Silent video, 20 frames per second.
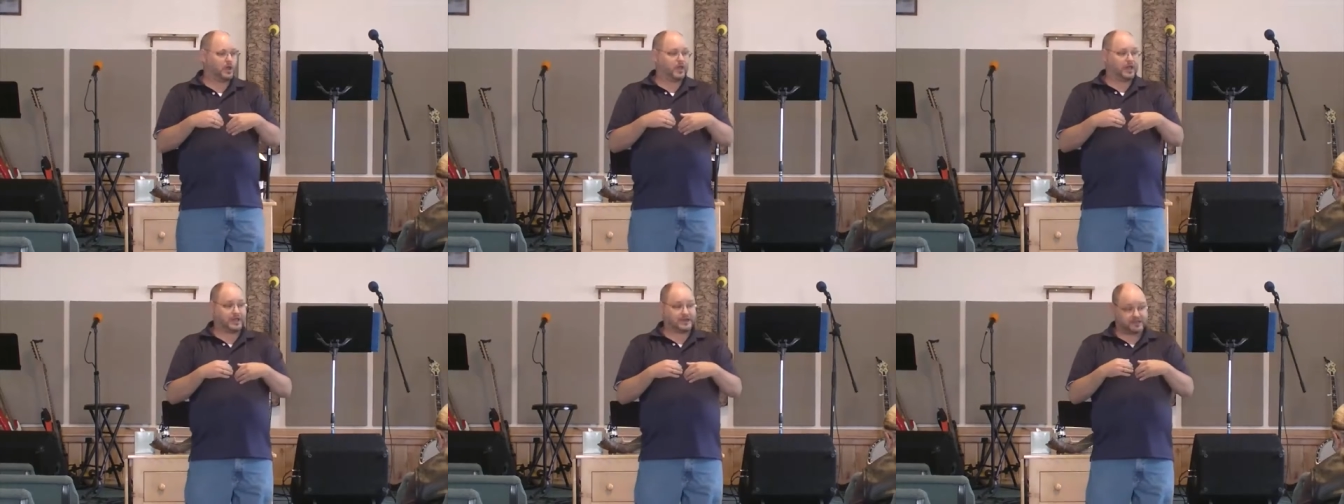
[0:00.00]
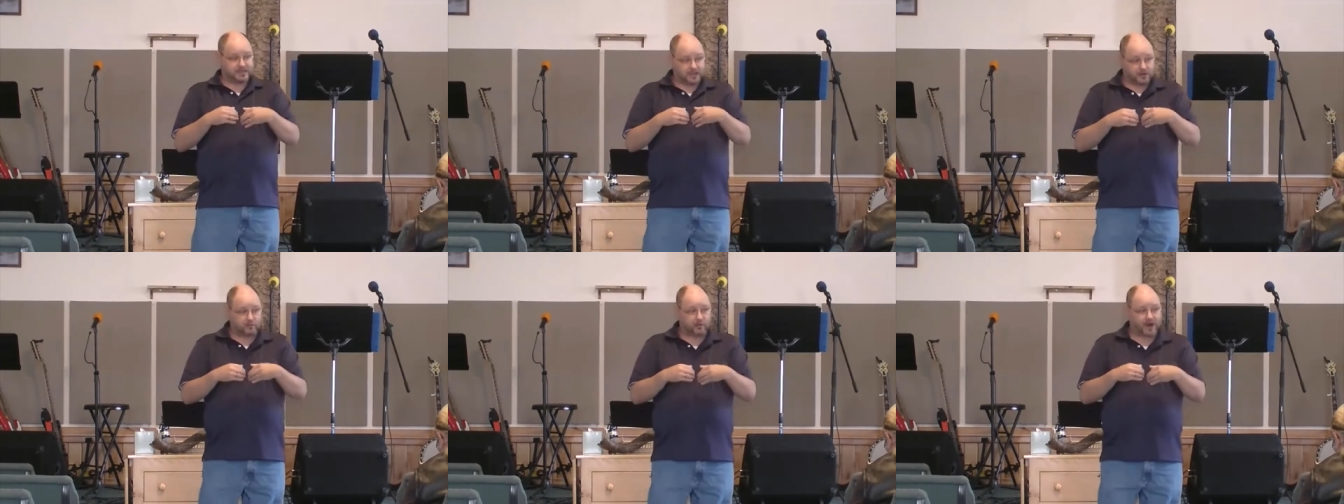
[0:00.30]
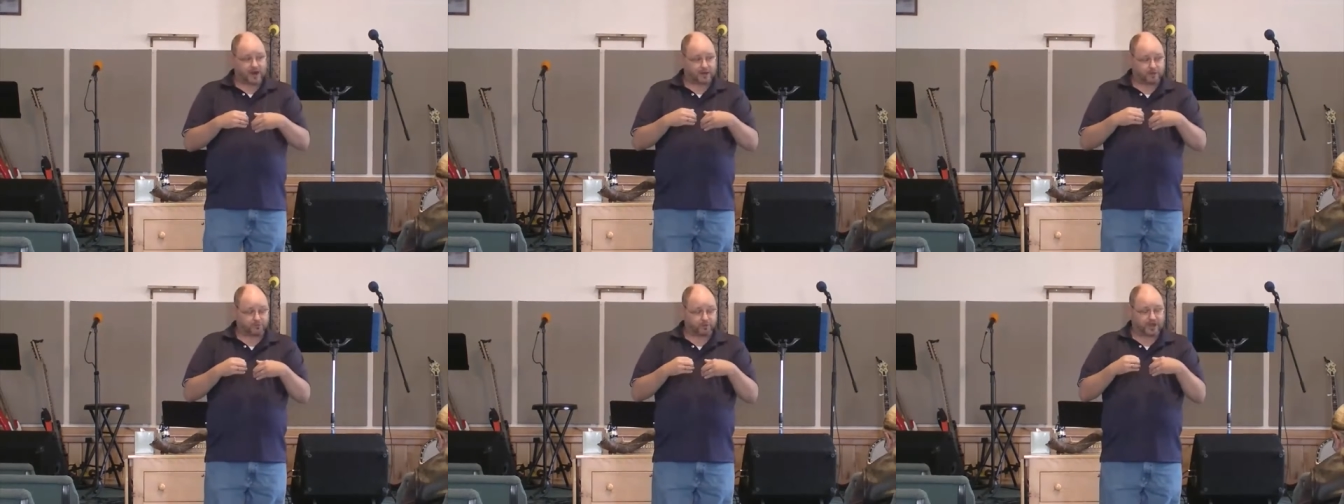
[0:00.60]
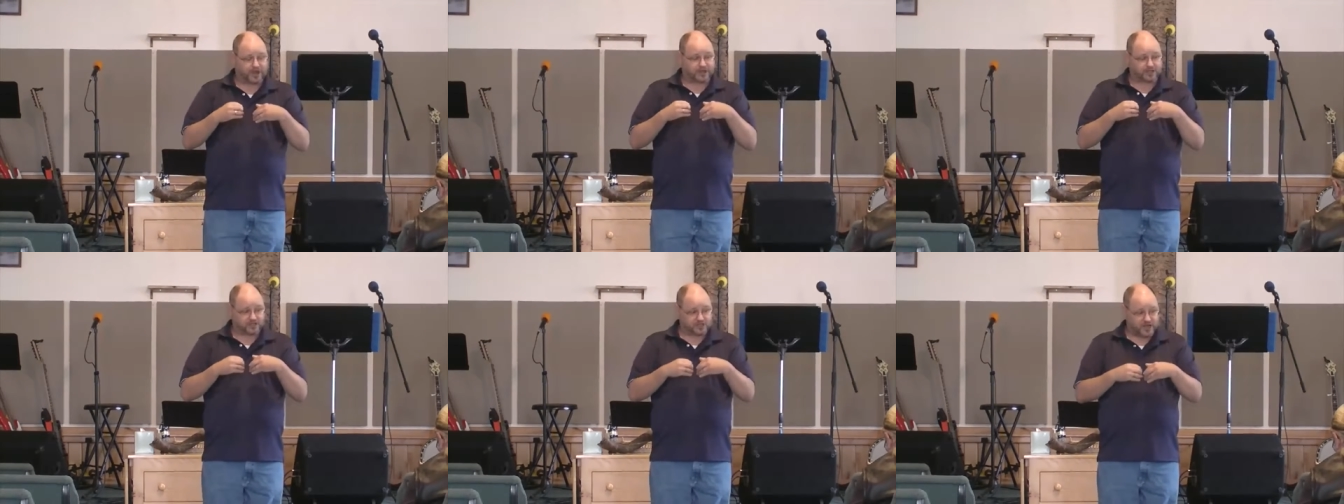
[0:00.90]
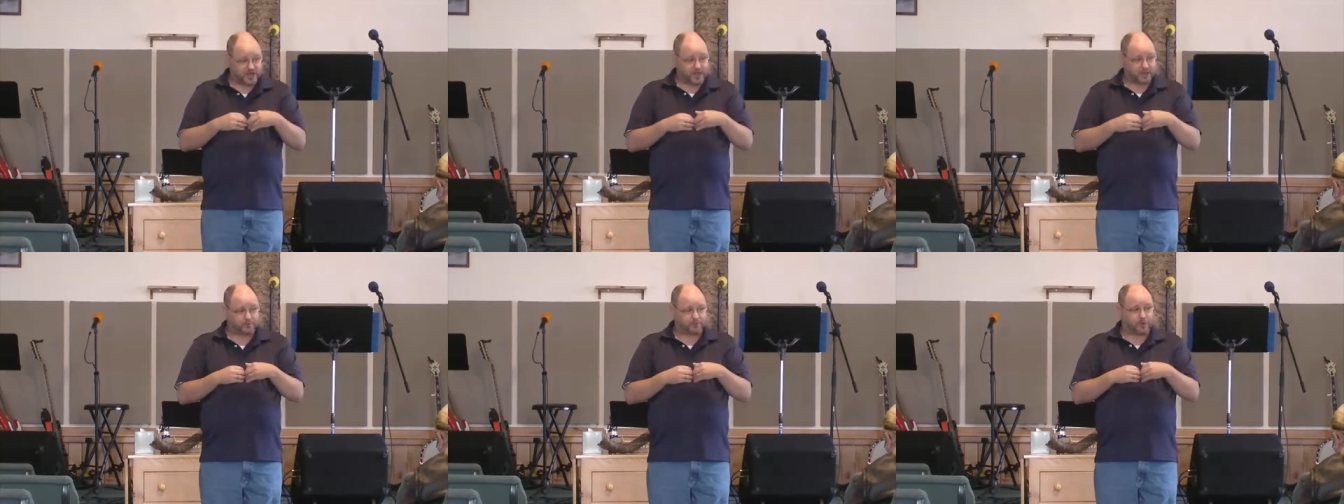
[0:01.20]
He did write a blank
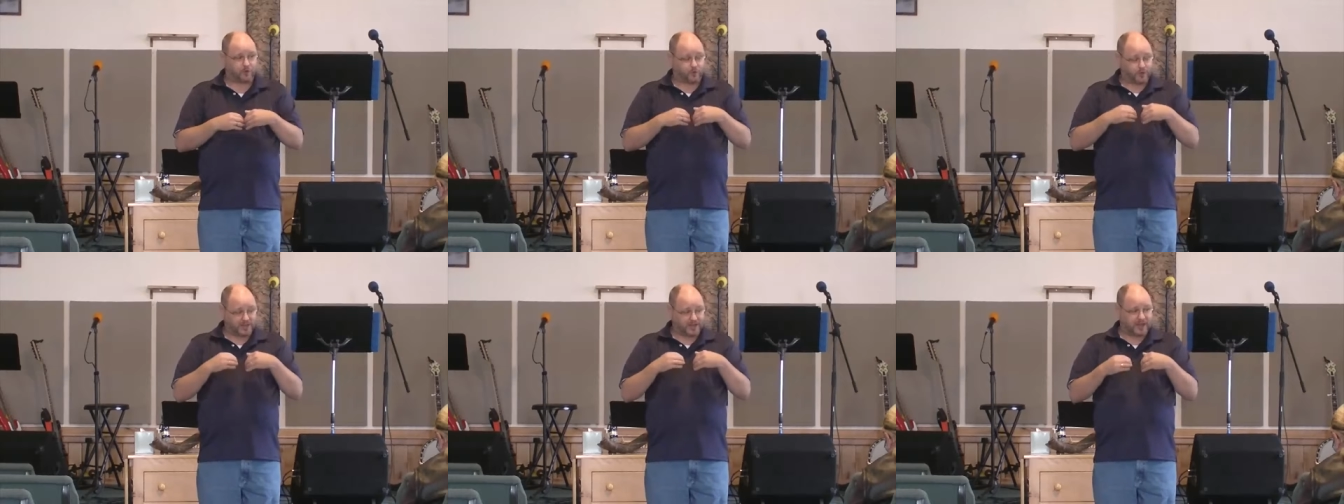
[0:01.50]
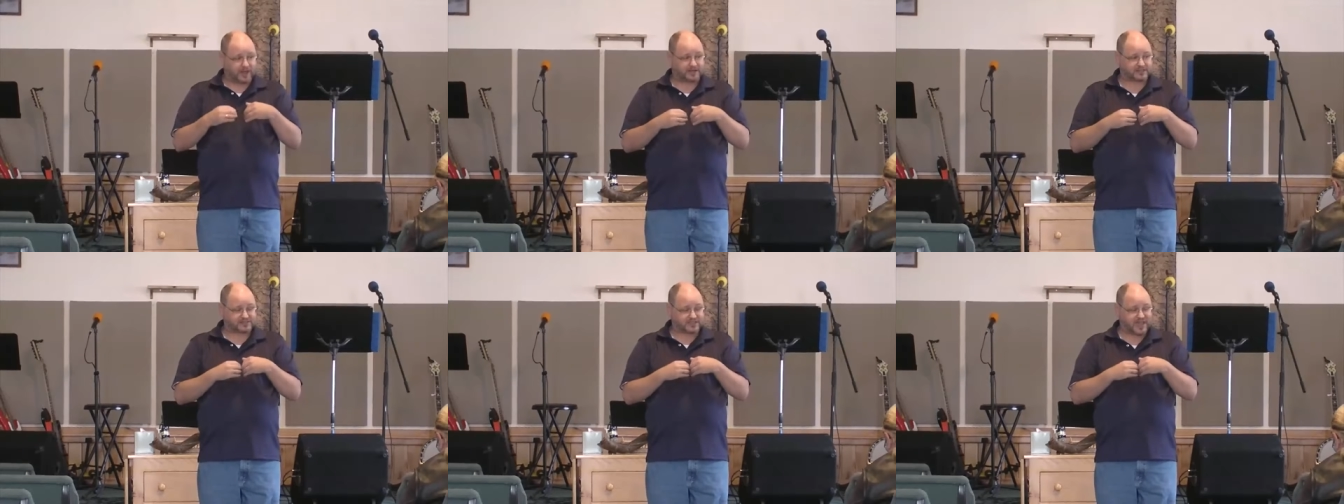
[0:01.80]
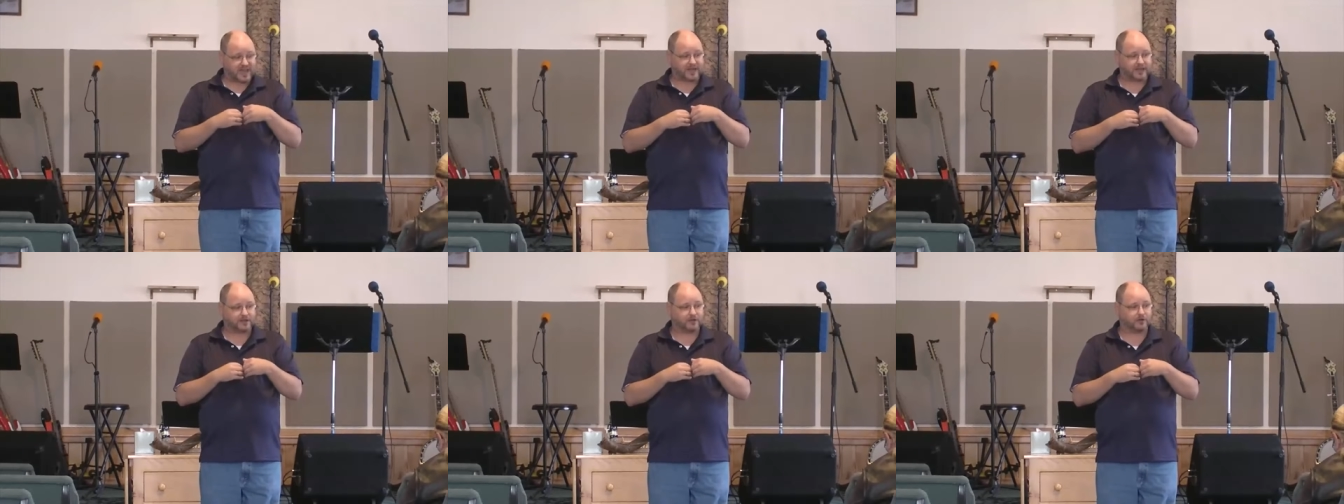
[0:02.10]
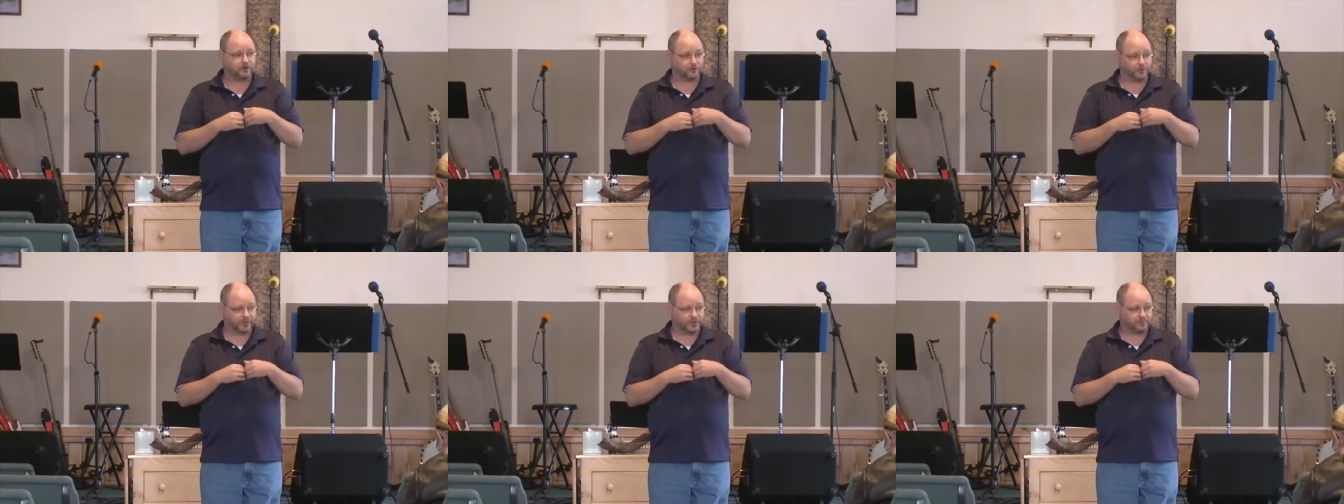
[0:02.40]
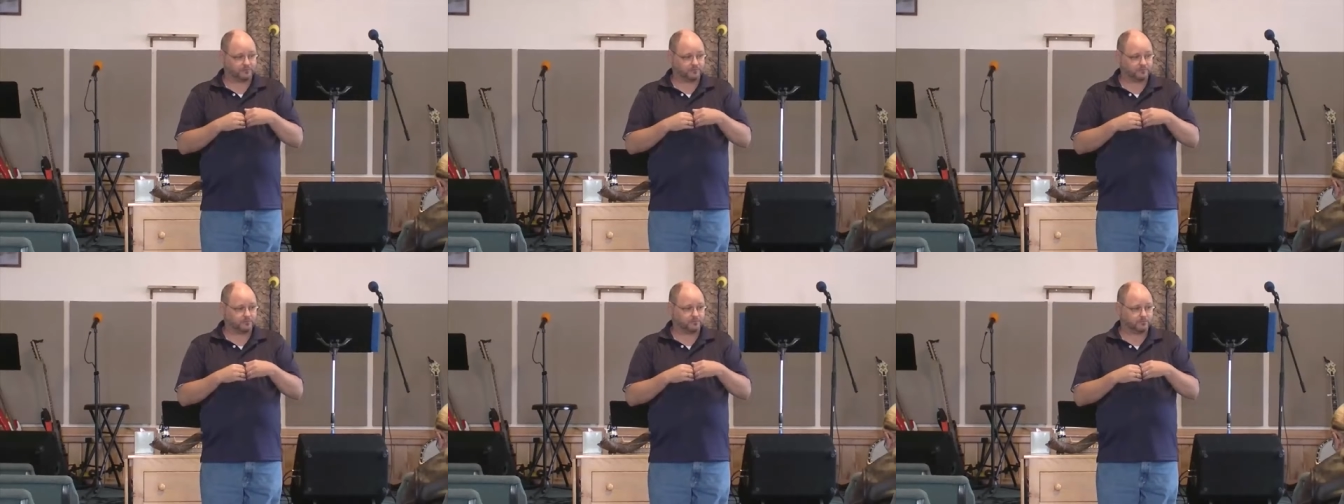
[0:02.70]
check, but we got to sign it, don't we?